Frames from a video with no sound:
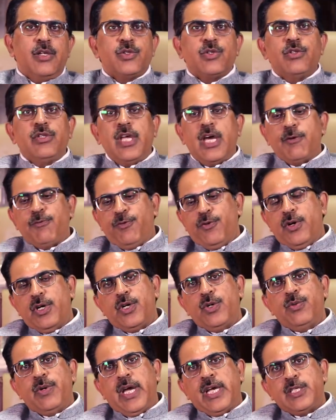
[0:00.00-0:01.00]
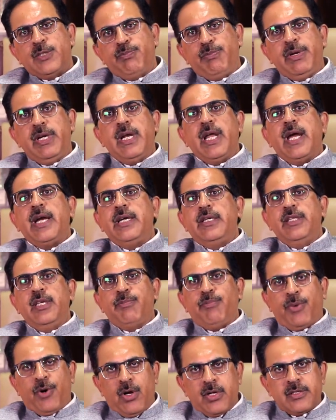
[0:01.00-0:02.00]
So therefore, to expedite the
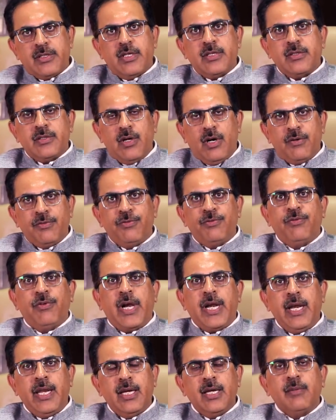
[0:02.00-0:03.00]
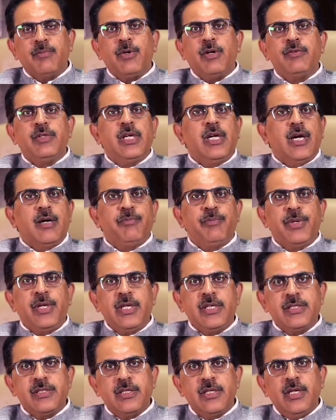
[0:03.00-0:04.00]
process of winding up of the
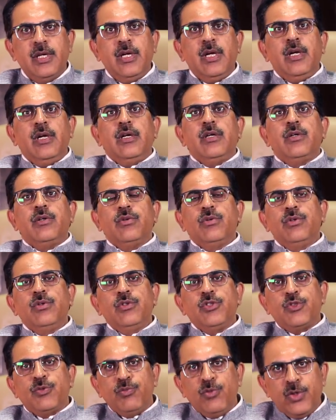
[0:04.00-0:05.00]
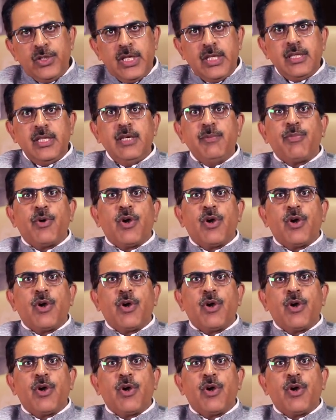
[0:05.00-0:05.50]
companies, to smoothen the